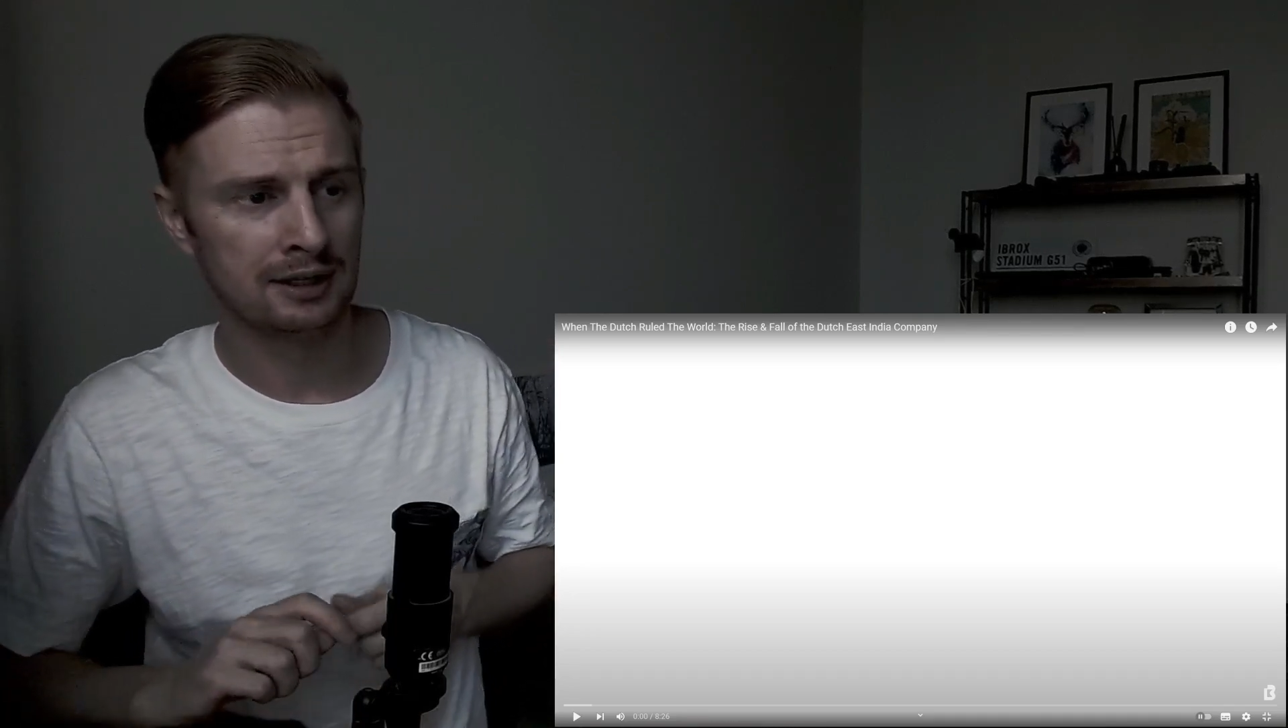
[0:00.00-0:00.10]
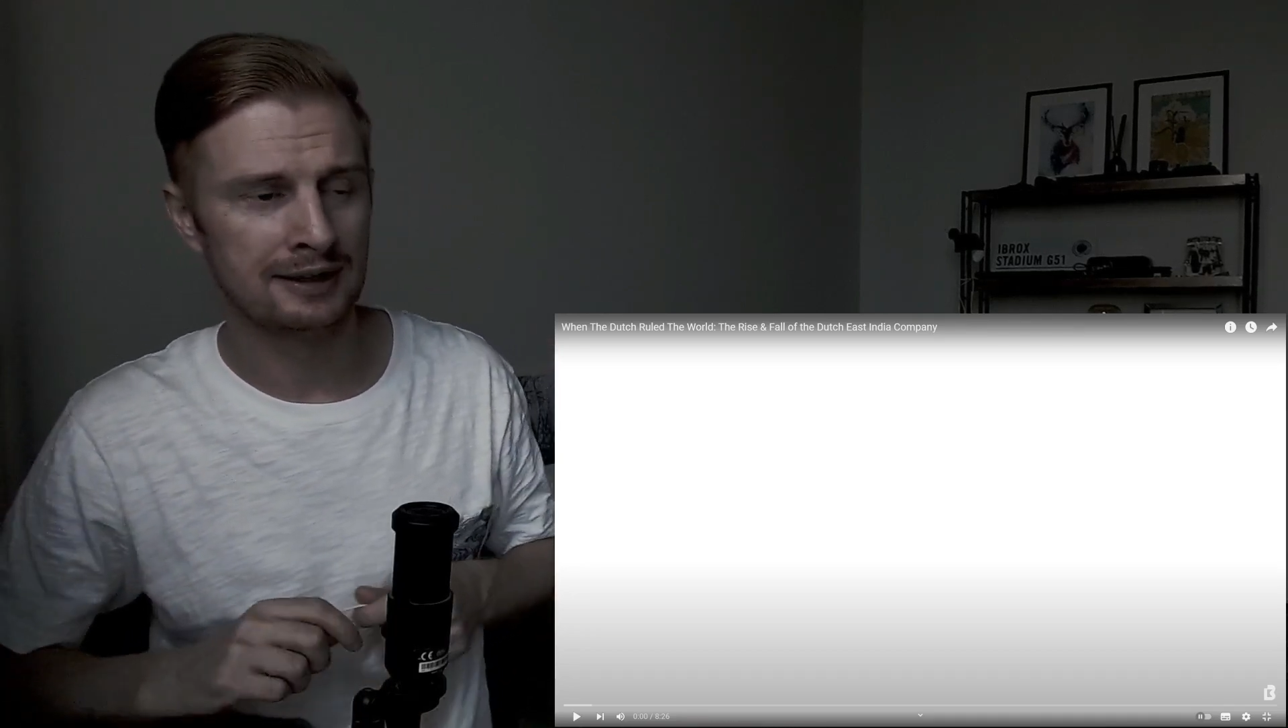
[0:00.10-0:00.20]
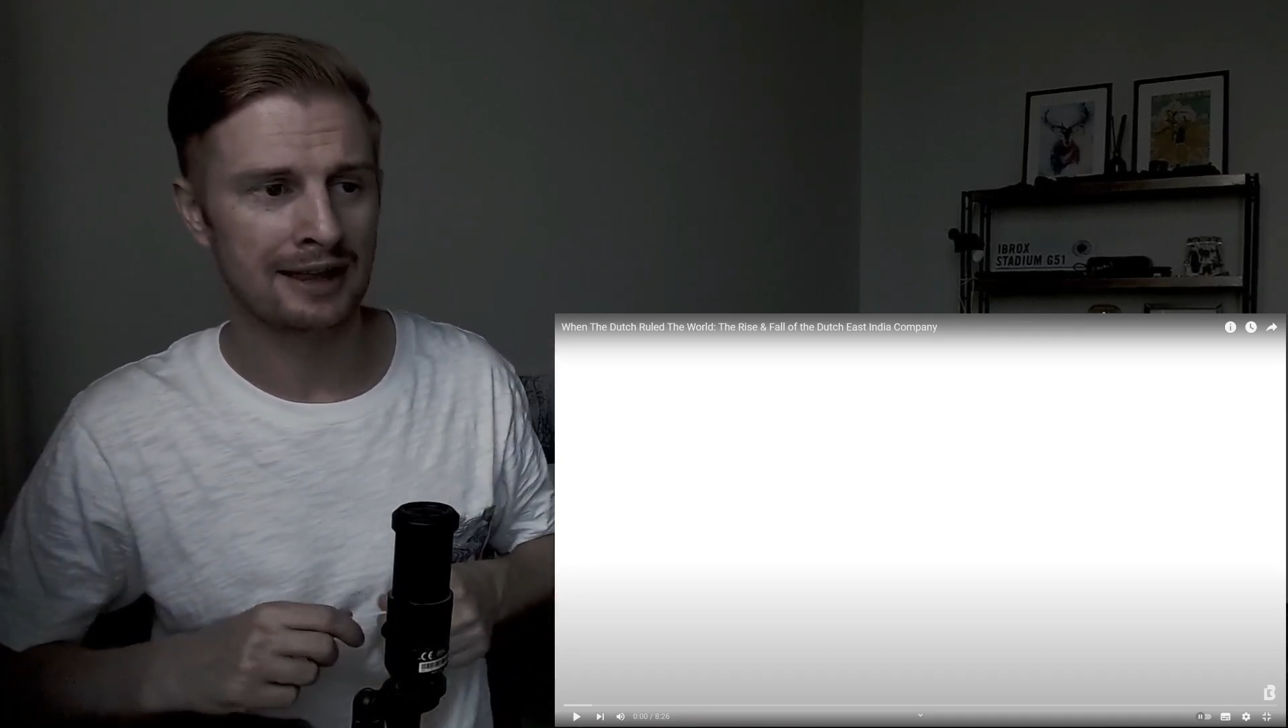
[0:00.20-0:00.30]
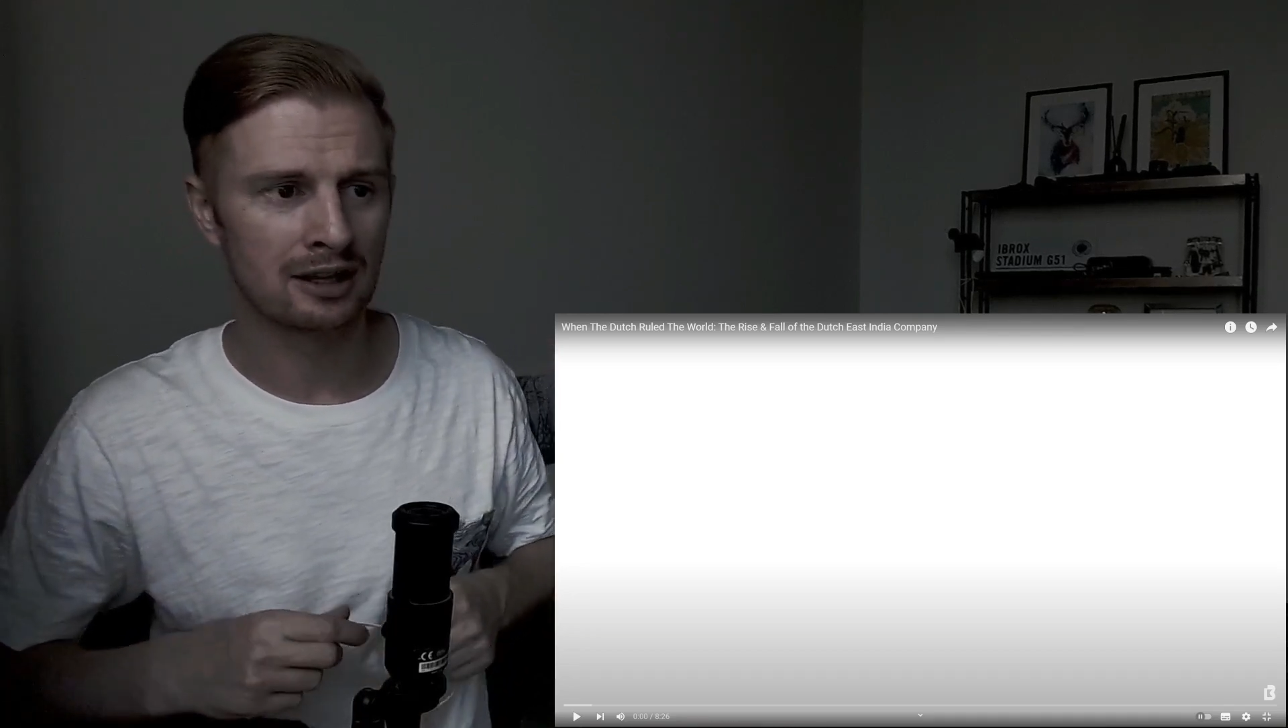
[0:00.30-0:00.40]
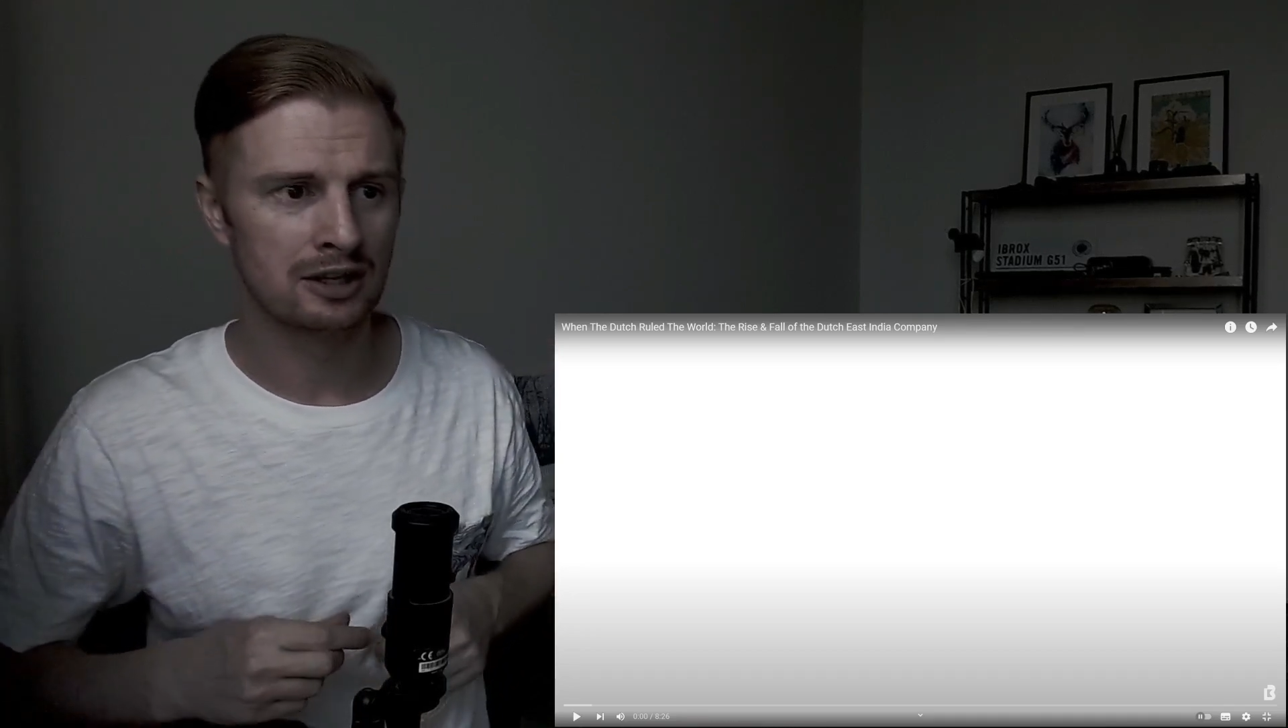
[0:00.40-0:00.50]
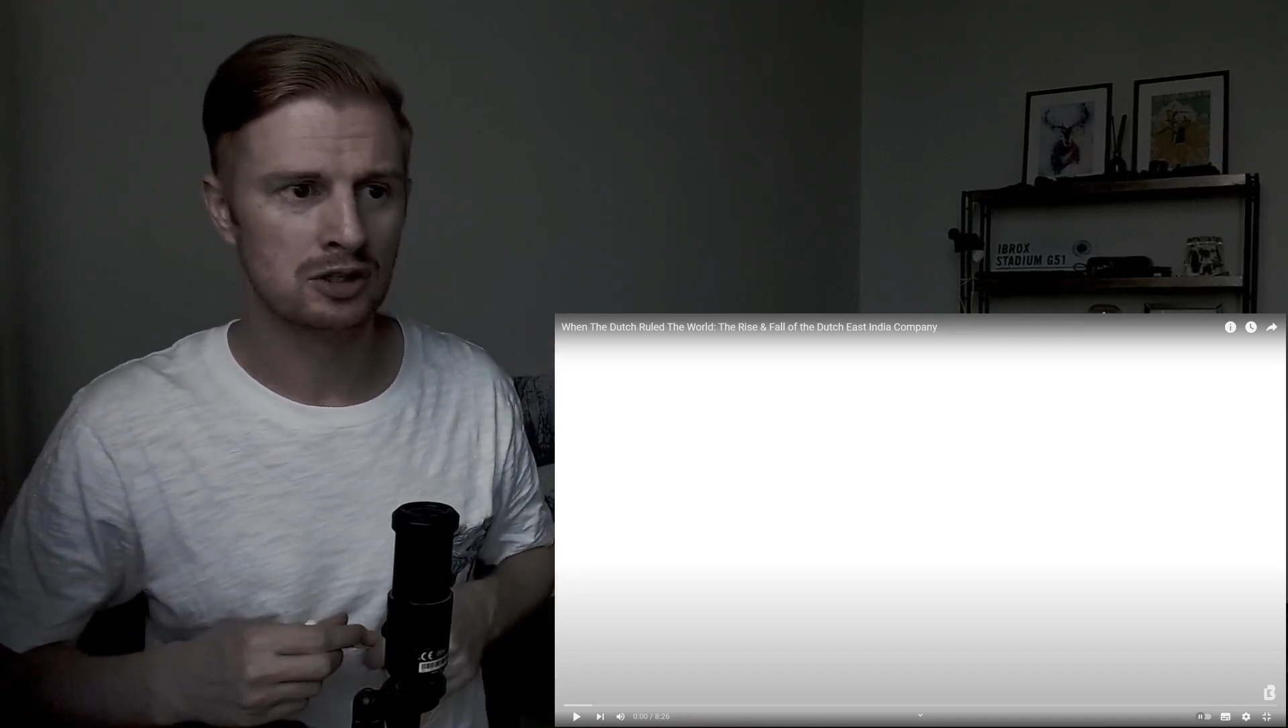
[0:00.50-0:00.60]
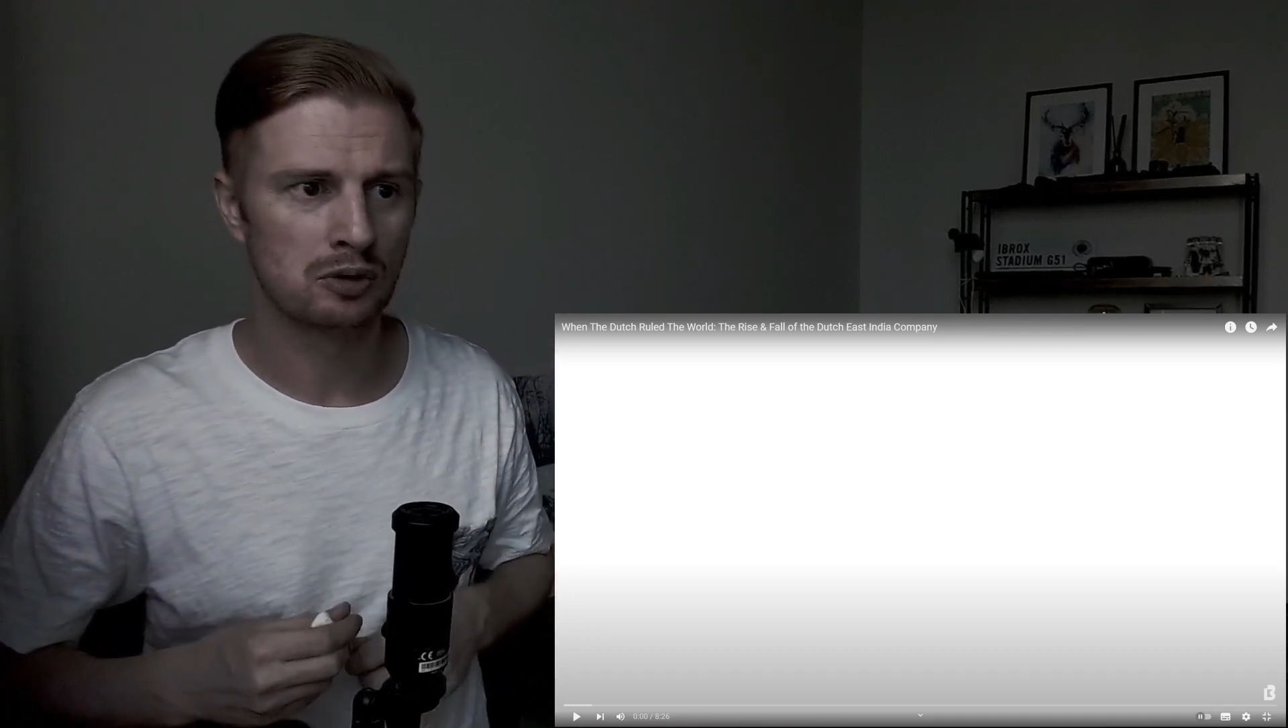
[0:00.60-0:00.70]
Netherlands,